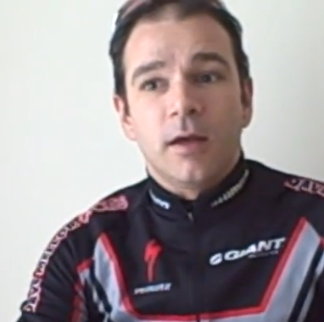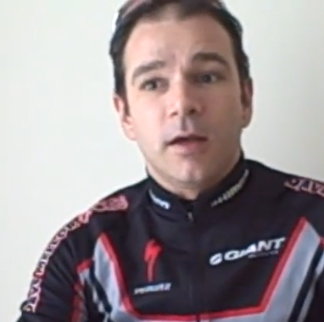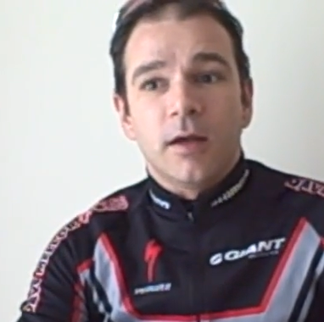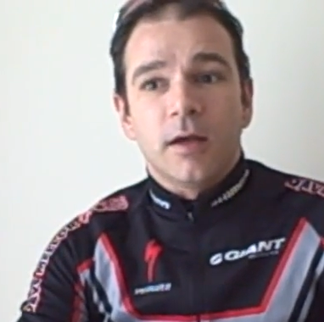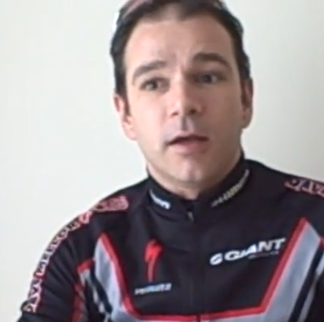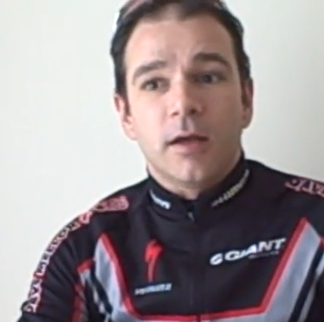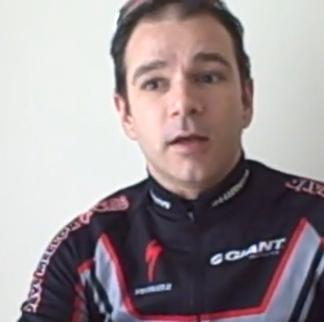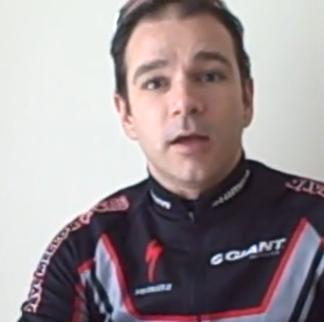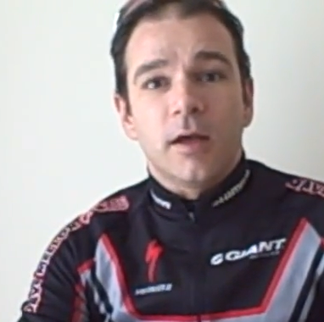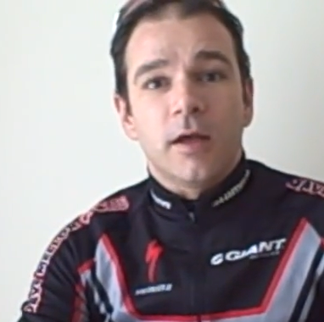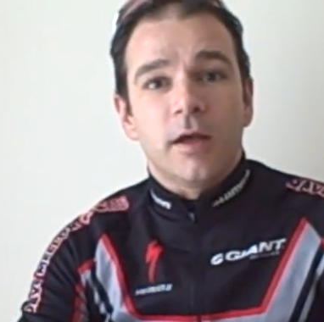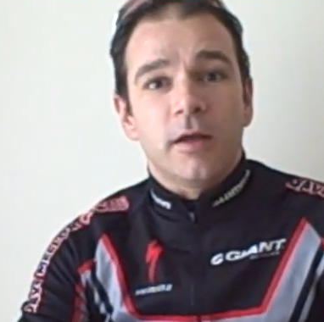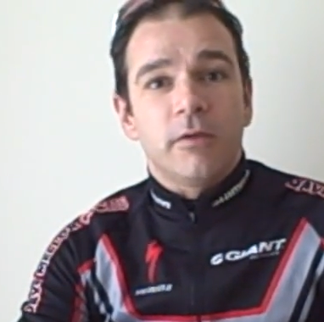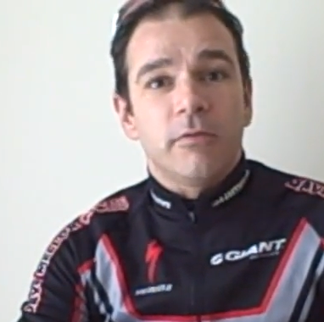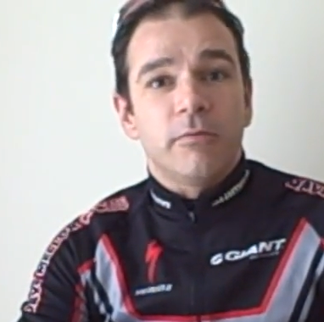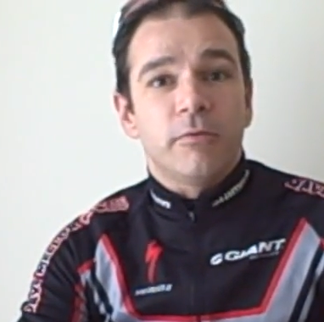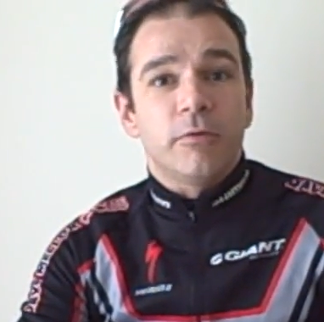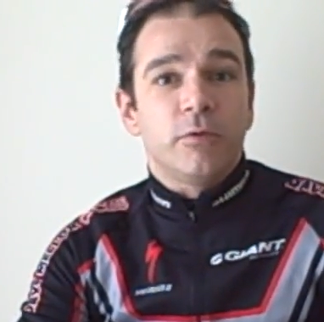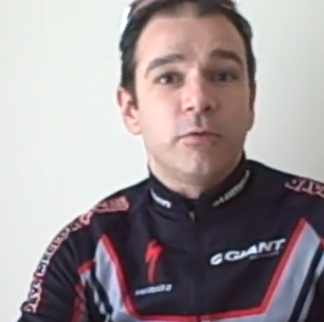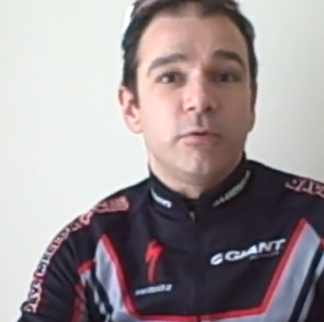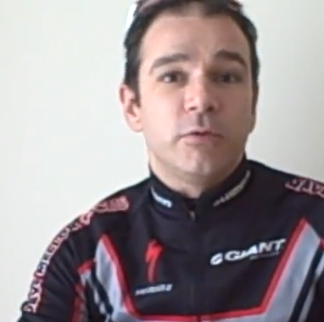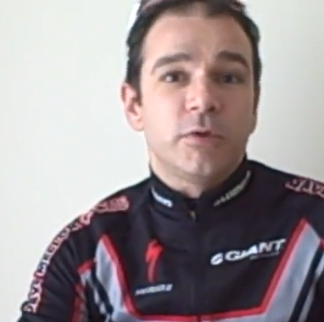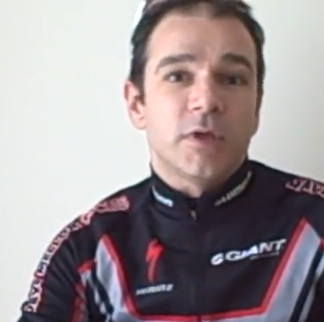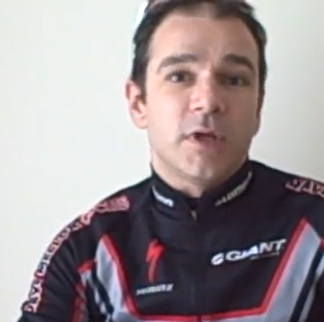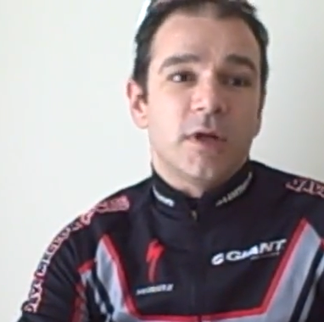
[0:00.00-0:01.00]
The
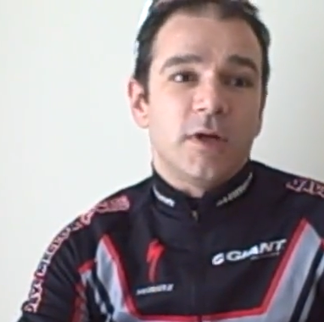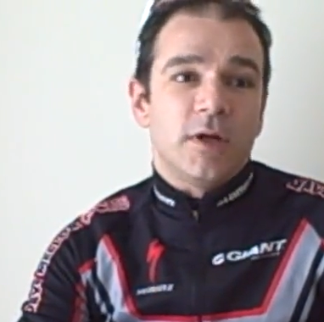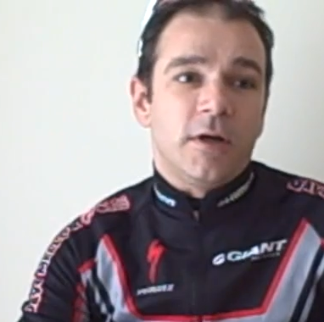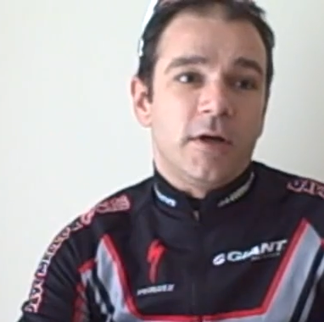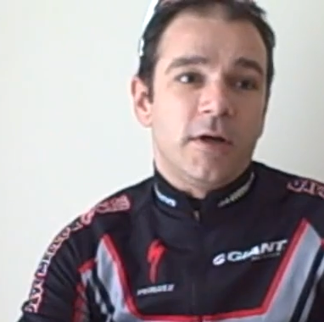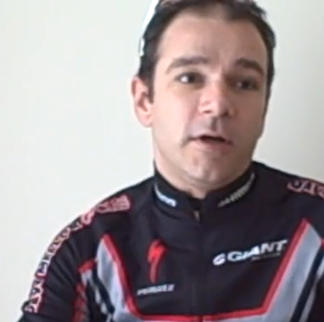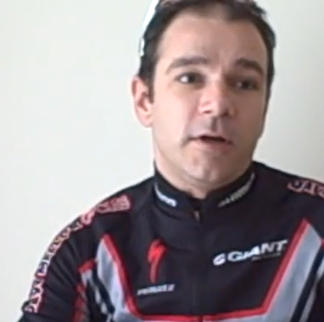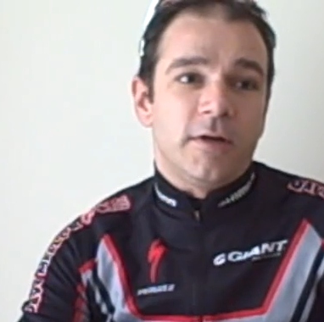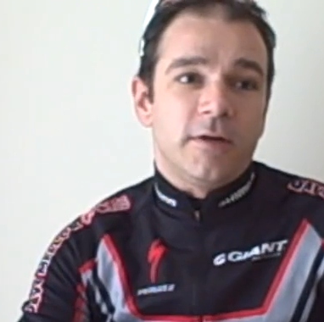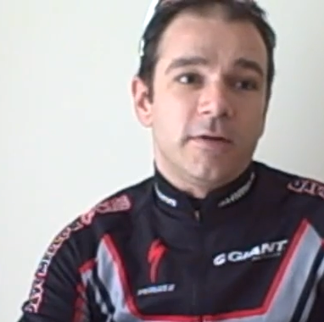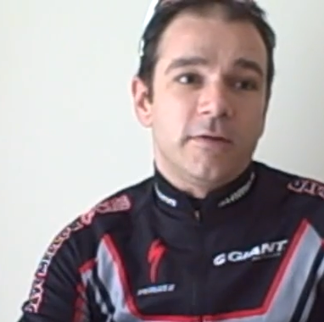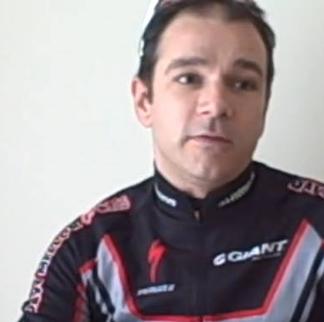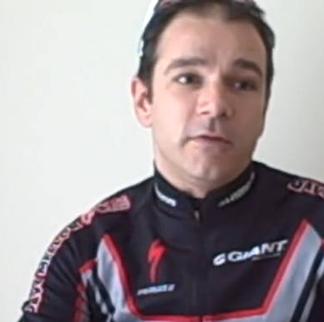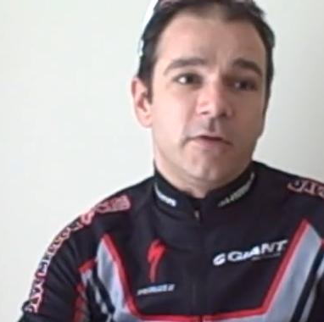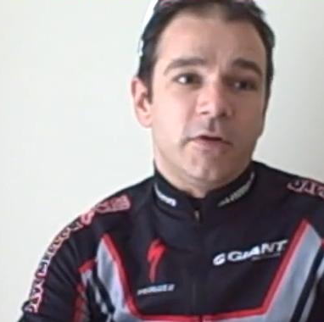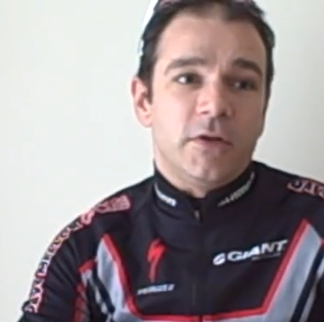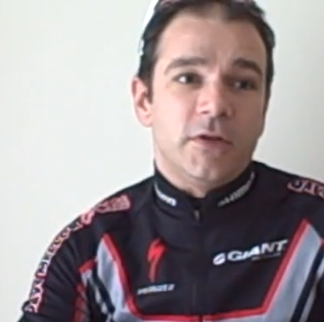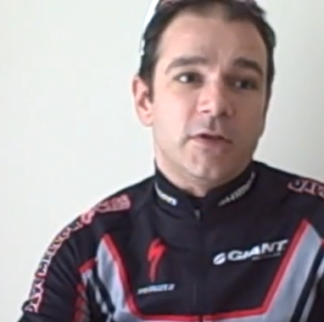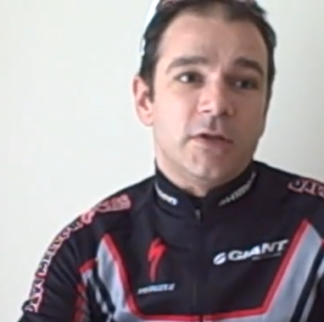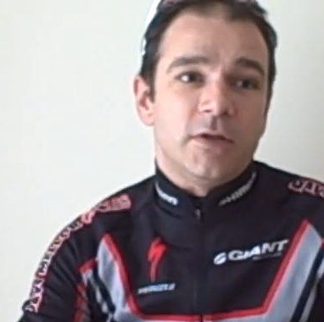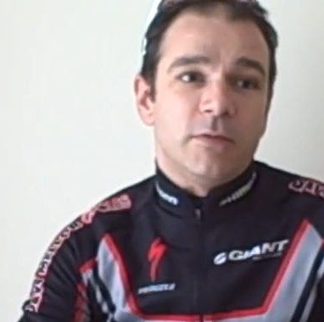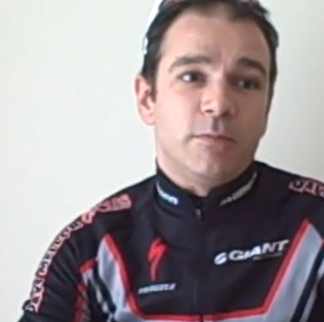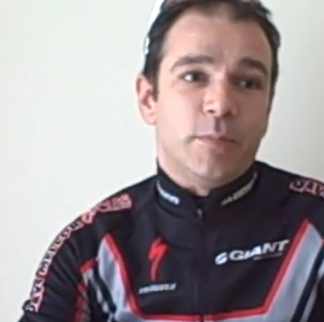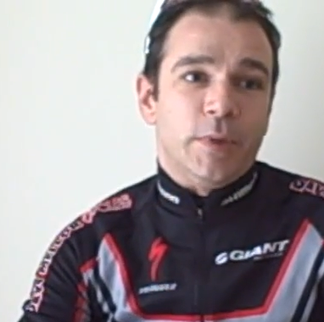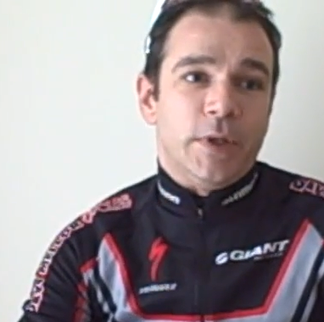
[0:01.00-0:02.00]
rules are very
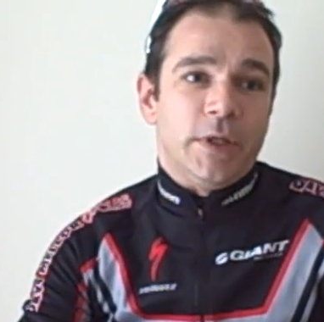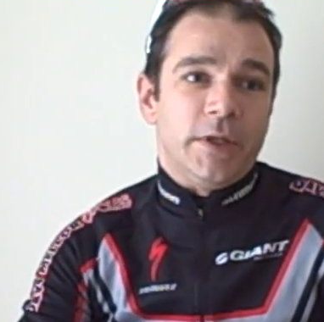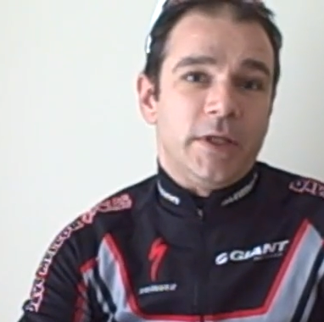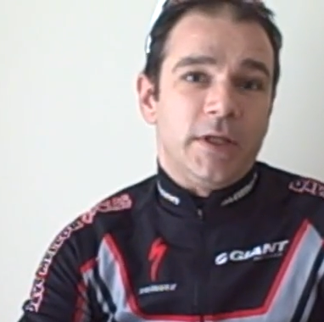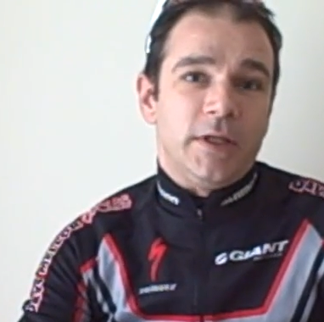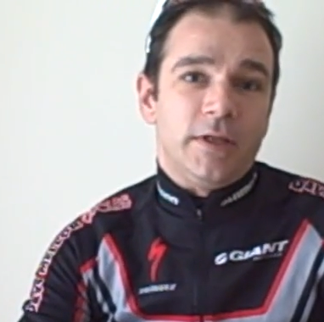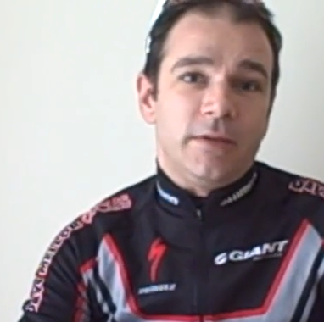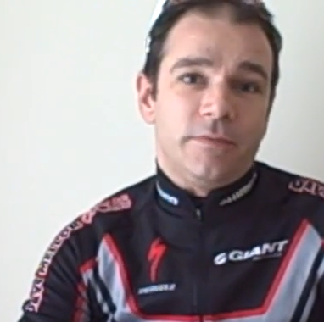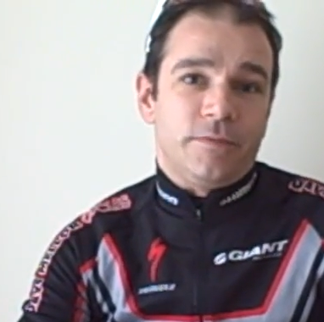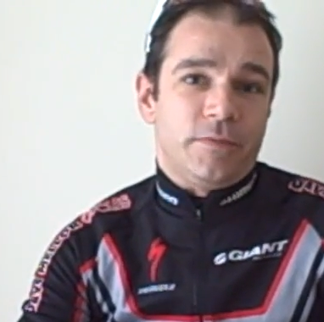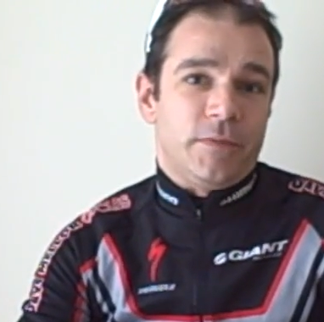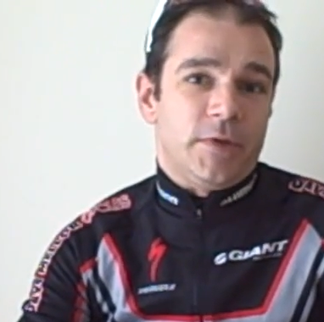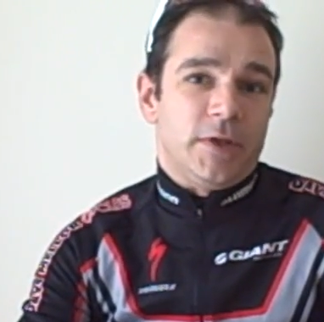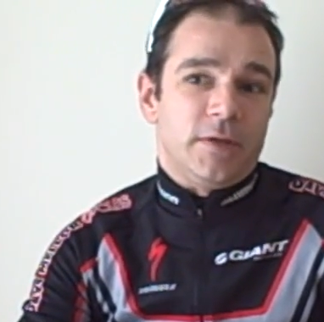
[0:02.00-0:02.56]
simply,